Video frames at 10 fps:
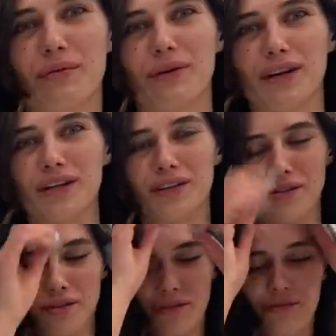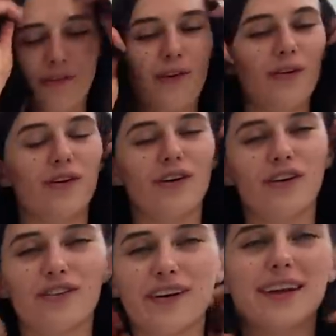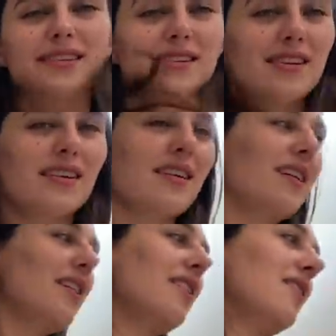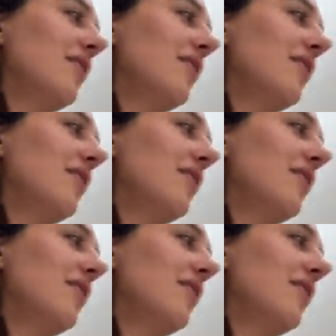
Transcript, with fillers: We're gonna do the full fantasy tonight.